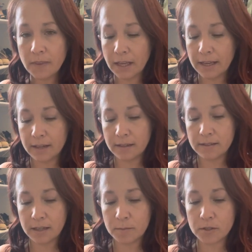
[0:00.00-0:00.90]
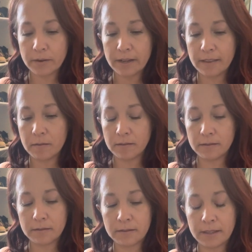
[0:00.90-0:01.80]
And so anything
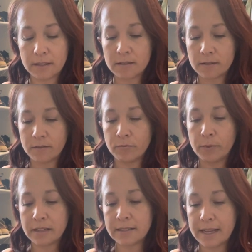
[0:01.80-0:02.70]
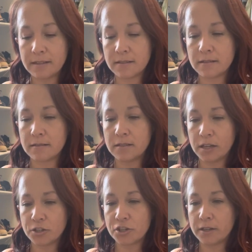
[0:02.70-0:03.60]
that's we can taste,
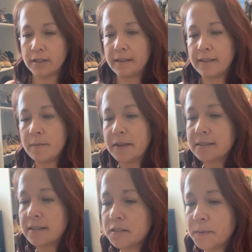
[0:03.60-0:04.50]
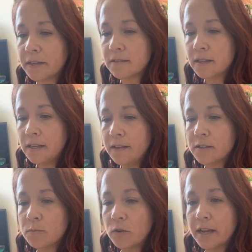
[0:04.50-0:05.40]
touch, and that makes sense because
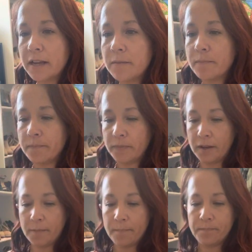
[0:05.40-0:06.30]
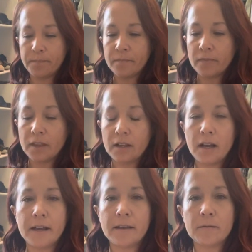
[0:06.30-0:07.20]
this morning
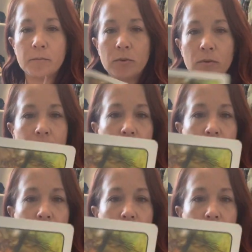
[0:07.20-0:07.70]
I pulled the